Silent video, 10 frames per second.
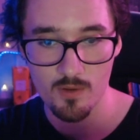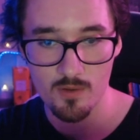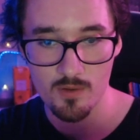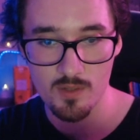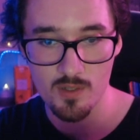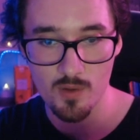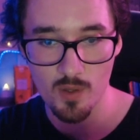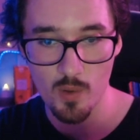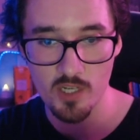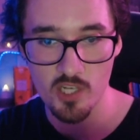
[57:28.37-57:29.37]
Just doing a
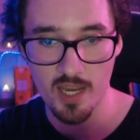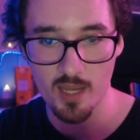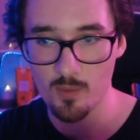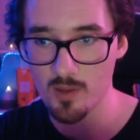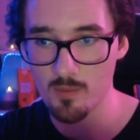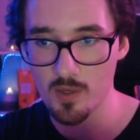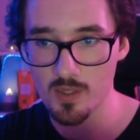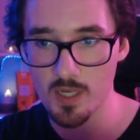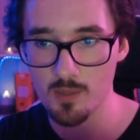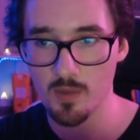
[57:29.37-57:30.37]
quick check-in with the
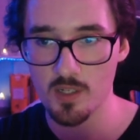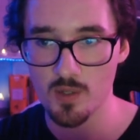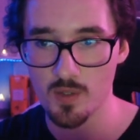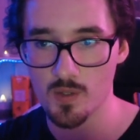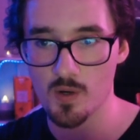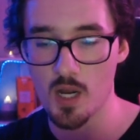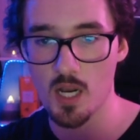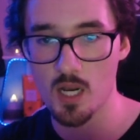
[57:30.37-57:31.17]
music to make sure it's alright.